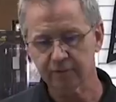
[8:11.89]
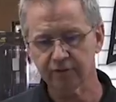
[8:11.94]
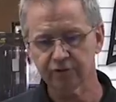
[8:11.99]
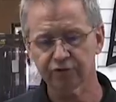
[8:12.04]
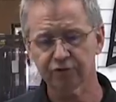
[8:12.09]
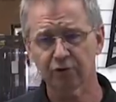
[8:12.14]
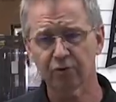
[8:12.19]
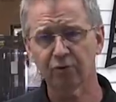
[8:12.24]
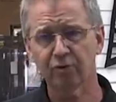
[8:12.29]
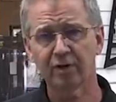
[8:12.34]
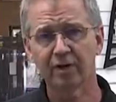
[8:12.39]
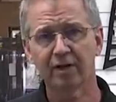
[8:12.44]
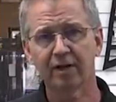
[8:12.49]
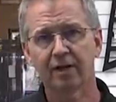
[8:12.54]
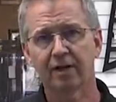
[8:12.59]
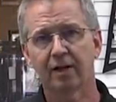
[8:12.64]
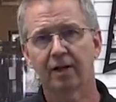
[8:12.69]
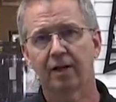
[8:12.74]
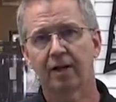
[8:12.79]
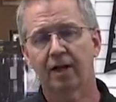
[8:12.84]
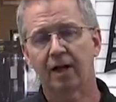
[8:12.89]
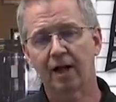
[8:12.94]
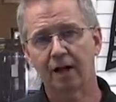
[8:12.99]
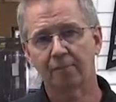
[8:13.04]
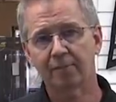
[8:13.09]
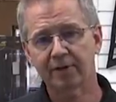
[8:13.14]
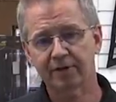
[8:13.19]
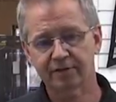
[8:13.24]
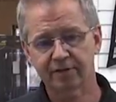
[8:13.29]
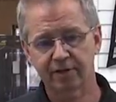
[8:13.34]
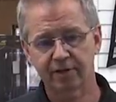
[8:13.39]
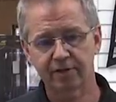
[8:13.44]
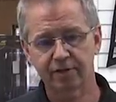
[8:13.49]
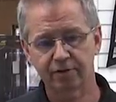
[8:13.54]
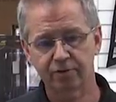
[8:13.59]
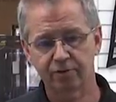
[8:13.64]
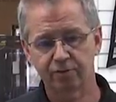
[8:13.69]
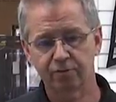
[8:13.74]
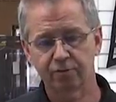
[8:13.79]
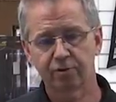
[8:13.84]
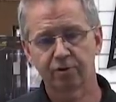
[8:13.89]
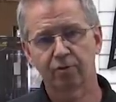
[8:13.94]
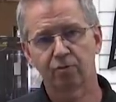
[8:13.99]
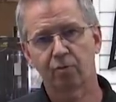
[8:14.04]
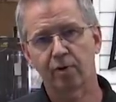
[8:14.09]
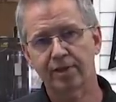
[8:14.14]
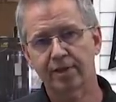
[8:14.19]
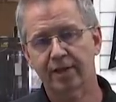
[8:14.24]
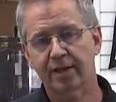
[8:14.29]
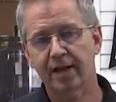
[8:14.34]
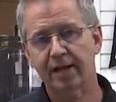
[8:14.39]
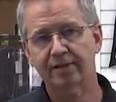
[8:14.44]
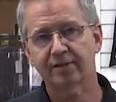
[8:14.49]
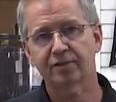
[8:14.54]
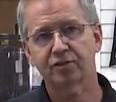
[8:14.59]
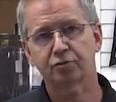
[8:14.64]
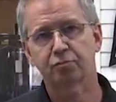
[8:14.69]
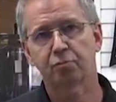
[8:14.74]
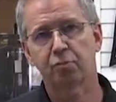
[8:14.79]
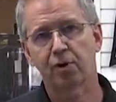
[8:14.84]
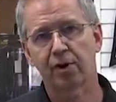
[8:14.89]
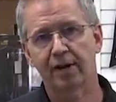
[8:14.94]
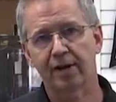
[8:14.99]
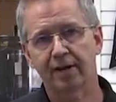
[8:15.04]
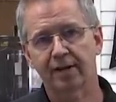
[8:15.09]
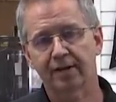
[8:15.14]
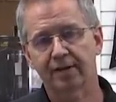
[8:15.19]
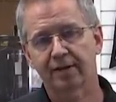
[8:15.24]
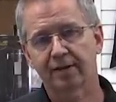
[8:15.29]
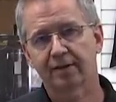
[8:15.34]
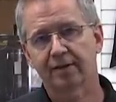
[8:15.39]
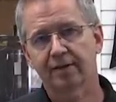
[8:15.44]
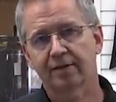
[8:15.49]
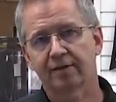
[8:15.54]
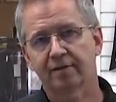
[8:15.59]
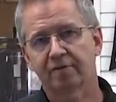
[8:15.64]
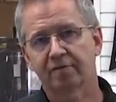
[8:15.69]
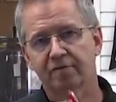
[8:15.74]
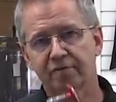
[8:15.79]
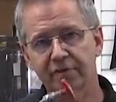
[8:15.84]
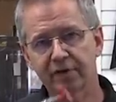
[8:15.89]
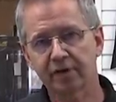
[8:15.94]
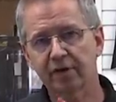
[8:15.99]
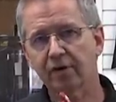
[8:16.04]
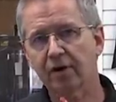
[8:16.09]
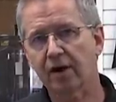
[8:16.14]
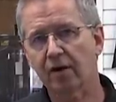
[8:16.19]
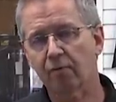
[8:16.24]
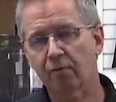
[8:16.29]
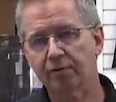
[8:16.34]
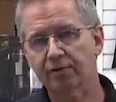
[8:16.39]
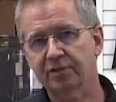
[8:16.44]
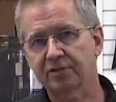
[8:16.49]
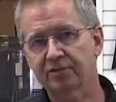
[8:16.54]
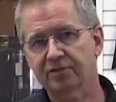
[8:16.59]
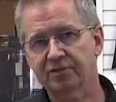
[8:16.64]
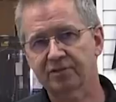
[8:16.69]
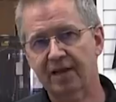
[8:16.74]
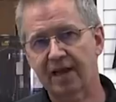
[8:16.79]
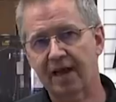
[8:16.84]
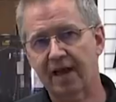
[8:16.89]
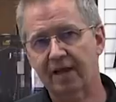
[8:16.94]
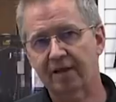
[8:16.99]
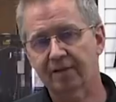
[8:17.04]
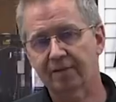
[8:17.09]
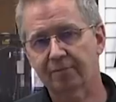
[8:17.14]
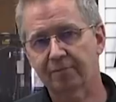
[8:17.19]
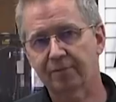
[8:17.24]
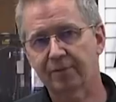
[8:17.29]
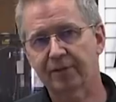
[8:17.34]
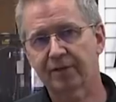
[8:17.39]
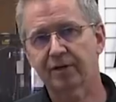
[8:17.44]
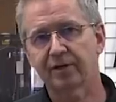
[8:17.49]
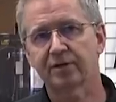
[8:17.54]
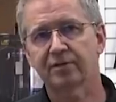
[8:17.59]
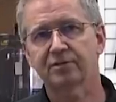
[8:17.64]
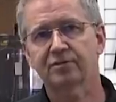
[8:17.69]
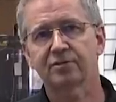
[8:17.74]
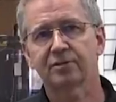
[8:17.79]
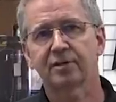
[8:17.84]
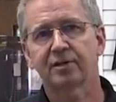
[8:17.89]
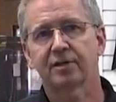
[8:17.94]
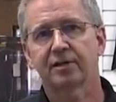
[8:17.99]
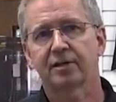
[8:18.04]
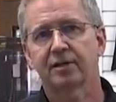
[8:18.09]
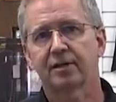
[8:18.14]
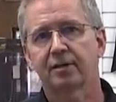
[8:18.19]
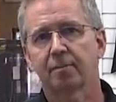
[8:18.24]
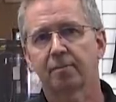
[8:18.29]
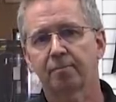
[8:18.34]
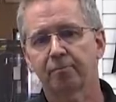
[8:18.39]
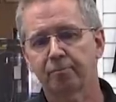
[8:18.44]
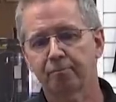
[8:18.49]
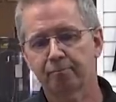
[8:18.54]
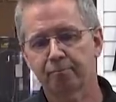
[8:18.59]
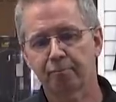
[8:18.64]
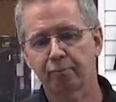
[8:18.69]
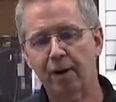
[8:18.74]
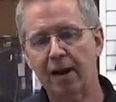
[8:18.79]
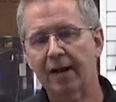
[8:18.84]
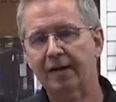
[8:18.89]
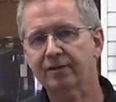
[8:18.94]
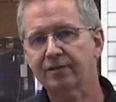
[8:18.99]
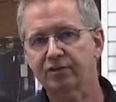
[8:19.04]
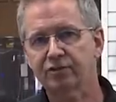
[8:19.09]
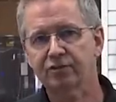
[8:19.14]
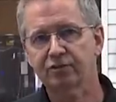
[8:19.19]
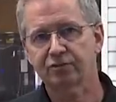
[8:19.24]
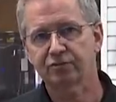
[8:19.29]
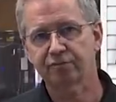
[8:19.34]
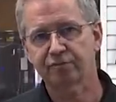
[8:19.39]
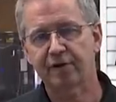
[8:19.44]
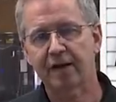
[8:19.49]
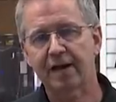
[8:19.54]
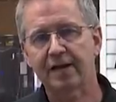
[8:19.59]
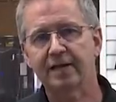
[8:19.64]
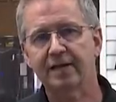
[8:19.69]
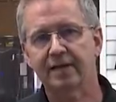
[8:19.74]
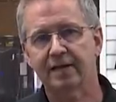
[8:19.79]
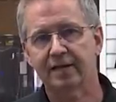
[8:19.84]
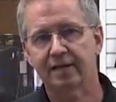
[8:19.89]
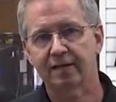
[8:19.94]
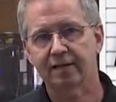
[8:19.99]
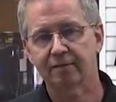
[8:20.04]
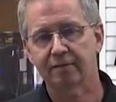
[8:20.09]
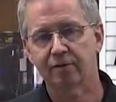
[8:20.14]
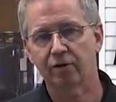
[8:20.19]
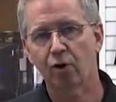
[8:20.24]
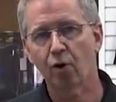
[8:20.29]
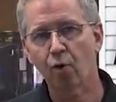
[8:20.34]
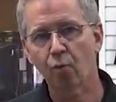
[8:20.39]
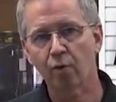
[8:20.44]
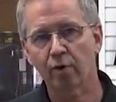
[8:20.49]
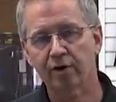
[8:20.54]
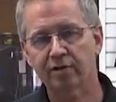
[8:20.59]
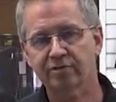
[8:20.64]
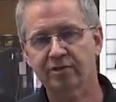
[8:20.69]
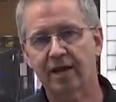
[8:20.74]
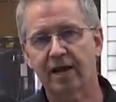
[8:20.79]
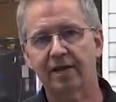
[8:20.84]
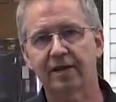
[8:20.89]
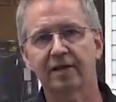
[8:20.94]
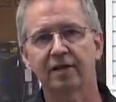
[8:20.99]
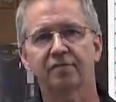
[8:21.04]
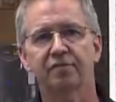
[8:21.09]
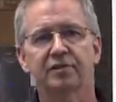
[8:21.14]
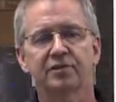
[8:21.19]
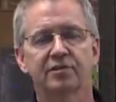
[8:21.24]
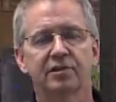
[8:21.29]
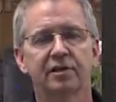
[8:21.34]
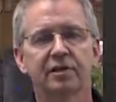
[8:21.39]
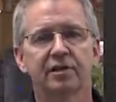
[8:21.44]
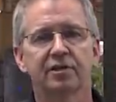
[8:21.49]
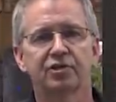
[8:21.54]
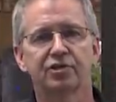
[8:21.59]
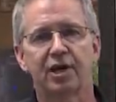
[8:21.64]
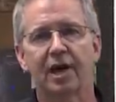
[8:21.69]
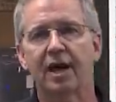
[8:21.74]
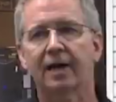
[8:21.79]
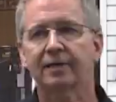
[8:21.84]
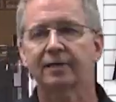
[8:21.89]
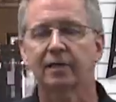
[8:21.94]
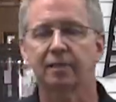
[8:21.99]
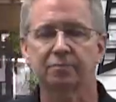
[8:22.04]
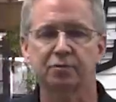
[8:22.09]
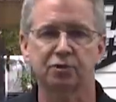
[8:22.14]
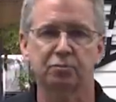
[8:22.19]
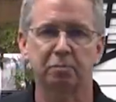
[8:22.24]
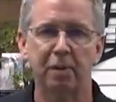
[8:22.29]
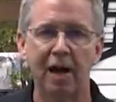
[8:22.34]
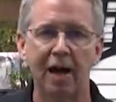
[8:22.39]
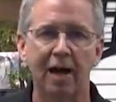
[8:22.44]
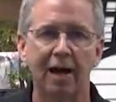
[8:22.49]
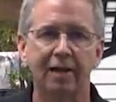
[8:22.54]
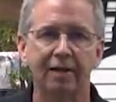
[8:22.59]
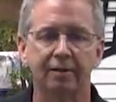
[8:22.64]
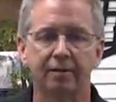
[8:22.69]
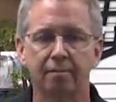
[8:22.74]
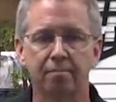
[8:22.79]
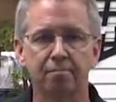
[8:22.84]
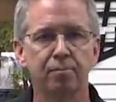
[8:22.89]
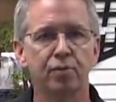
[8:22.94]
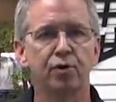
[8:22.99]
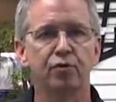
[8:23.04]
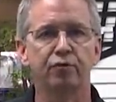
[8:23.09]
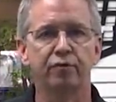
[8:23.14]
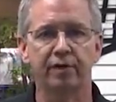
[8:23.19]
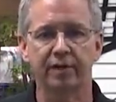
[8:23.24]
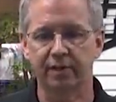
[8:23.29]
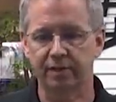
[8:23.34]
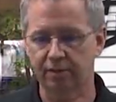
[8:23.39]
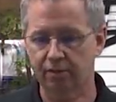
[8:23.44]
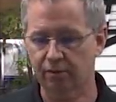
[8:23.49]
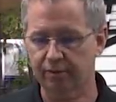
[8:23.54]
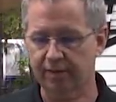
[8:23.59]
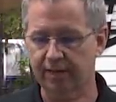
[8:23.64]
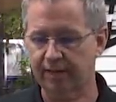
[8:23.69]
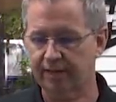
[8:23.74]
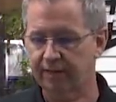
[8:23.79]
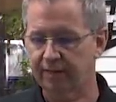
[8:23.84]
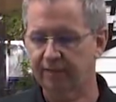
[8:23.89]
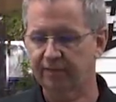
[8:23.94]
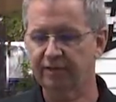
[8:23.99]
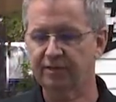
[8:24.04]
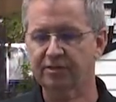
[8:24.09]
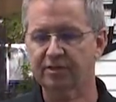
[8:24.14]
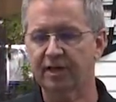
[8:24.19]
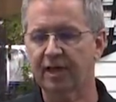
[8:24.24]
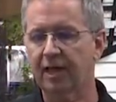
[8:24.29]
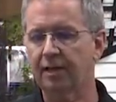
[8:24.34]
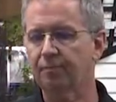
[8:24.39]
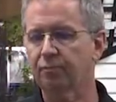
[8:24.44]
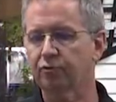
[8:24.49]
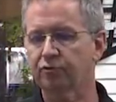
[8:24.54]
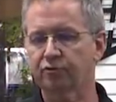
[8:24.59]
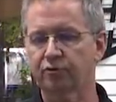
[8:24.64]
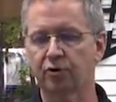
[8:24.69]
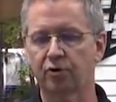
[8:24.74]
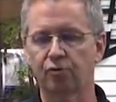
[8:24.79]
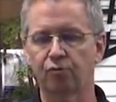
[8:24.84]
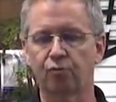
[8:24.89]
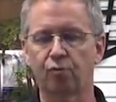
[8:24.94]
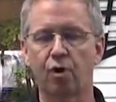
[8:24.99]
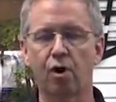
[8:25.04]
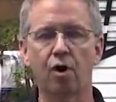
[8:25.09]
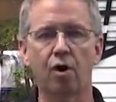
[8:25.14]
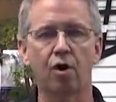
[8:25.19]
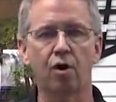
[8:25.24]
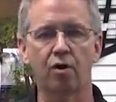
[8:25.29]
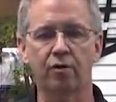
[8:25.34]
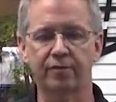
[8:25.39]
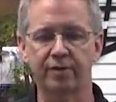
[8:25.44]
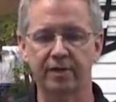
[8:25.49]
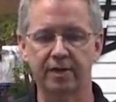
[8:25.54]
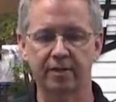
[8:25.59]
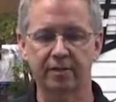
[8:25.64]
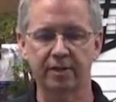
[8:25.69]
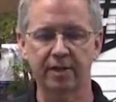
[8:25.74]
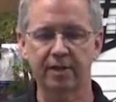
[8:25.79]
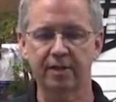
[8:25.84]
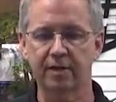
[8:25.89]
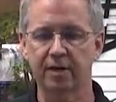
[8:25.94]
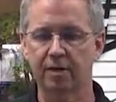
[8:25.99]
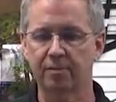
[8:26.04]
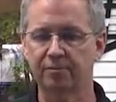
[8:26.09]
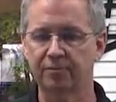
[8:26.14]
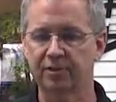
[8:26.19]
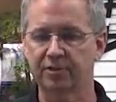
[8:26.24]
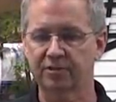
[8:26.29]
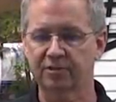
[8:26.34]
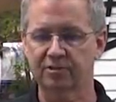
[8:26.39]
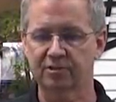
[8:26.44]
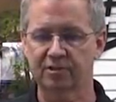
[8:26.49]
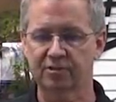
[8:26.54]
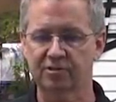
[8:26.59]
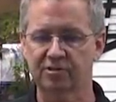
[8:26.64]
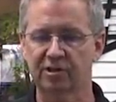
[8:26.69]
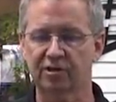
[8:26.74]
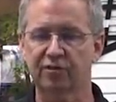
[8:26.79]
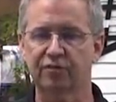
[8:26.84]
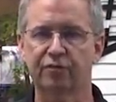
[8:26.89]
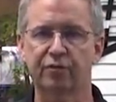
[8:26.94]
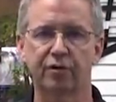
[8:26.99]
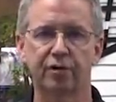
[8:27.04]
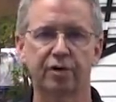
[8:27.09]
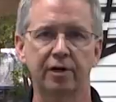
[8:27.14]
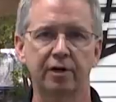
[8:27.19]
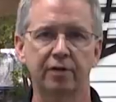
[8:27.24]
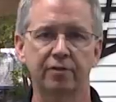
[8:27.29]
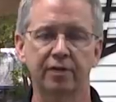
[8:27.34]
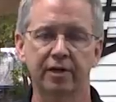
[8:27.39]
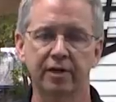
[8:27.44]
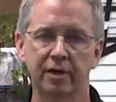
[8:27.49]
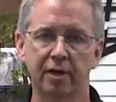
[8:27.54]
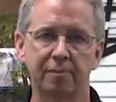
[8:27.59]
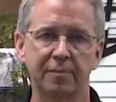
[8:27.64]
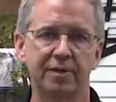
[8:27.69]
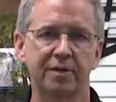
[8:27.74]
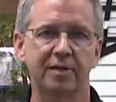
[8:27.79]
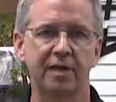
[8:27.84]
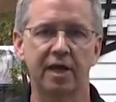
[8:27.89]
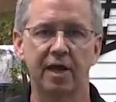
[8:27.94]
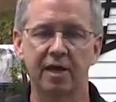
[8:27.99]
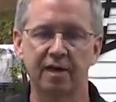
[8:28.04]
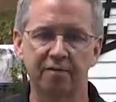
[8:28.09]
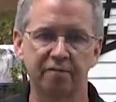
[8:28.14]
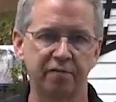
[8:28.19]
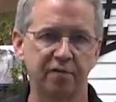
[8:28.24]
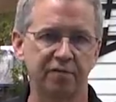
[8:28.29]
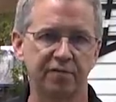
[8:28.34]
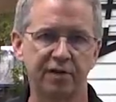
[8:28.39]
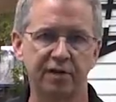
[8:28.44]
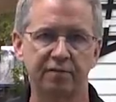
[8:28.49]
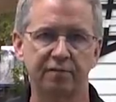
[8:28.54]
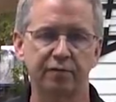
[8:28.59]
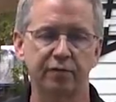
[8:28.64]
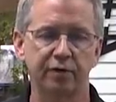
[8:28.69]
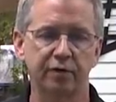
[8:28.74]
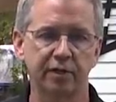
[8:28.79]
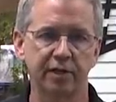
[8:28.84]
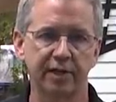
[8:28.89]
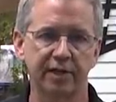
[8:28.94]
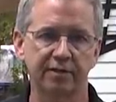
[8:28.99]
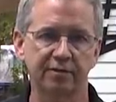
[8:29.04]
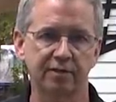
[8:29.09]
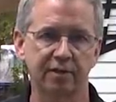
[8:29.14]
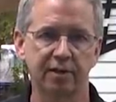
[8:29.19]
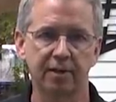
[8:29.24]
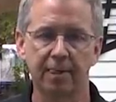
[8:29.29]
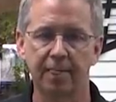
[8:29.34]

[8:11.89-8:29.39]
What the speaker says: So I'm gonna tell you, while you got this brake, figure out where this is at, because practice finding it, know where it's at. And if it's in a jacked up spot, move it, okay? These cables are raw on the end. They come, this is a 6 footer here, they come in 10 and 15 foot lengths.